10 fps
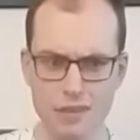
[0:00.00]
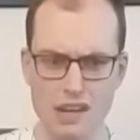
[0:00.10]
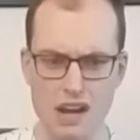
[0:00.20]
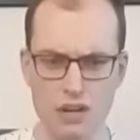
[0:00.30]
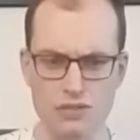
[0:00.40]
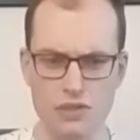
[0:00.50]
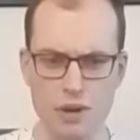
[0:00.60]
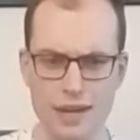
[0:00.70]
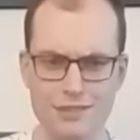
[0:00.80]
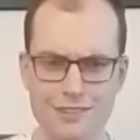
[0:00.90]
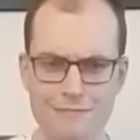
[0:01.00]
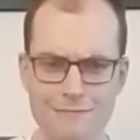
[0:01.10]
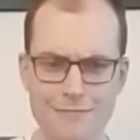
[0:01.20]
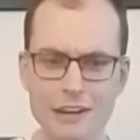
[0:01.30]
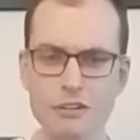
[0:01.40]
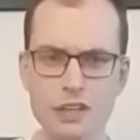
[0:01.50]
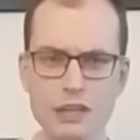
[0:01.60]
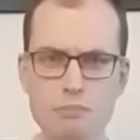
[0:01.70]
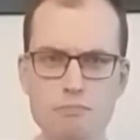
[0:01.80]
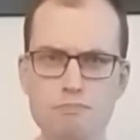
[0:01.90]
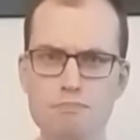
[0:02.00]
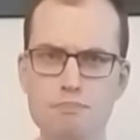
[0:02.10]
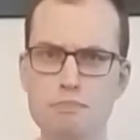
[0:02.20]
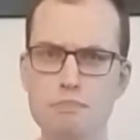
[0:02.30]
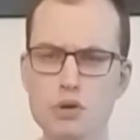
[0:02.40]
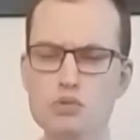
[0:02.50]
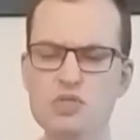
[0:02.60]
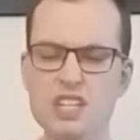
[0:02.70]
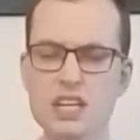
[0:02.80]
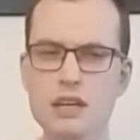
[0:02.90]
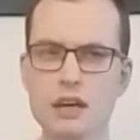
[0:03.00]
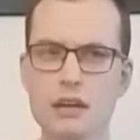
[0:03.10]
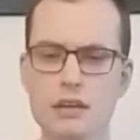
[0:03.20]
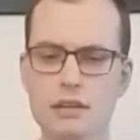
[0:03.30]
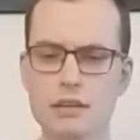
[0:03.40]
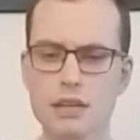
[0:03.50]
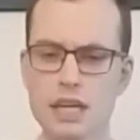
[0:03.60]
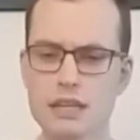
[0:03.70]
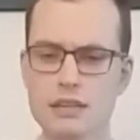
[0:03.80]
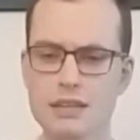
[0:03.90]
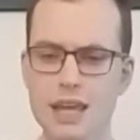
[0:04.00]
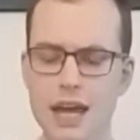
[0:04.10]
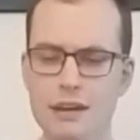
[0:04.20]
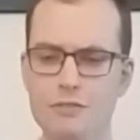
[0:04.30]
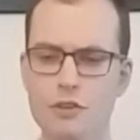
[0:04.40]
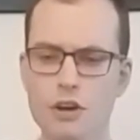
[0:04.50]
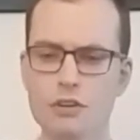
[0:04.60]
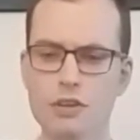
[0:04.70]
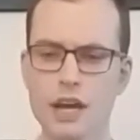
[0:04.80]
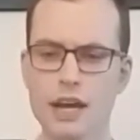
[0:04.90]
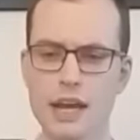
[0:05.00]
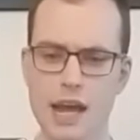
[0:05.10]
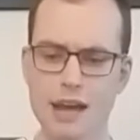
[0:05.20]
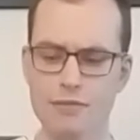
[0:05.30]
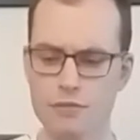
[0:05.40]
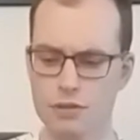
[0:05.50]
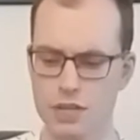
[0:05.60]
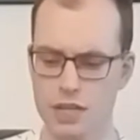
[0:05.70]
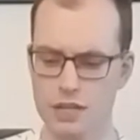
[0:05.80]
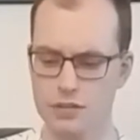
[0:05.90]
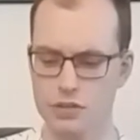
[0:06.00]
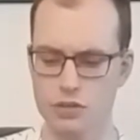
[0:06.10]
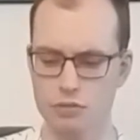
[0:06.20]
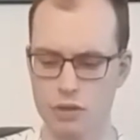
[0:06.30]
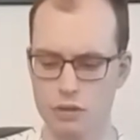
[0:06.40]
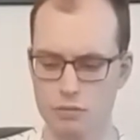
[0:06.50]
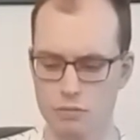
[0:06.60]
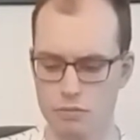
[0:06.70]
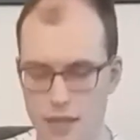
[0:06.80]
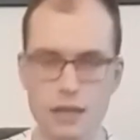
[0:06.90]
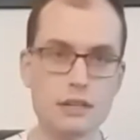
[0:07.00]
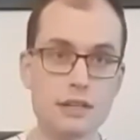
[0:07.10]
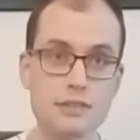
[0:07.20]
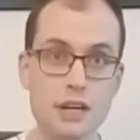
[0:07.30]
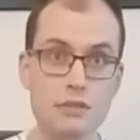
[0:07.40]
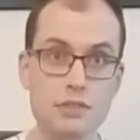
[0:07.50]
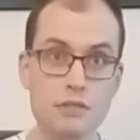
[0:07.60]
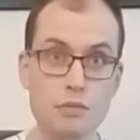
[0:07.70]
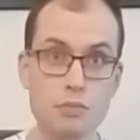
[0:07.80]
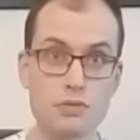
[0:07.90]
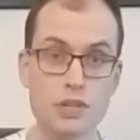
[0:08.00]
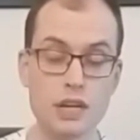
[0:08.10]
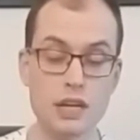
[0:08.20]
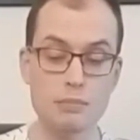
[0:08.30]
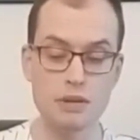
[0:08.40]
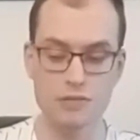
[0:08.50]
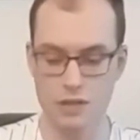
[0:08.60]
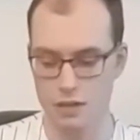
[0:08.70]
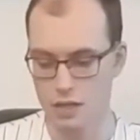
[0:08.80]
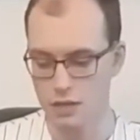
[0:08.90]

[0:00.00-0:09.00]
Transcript: also has a fairly boozy, like kind of underlying aftertaste to it. It does have 7% ABV.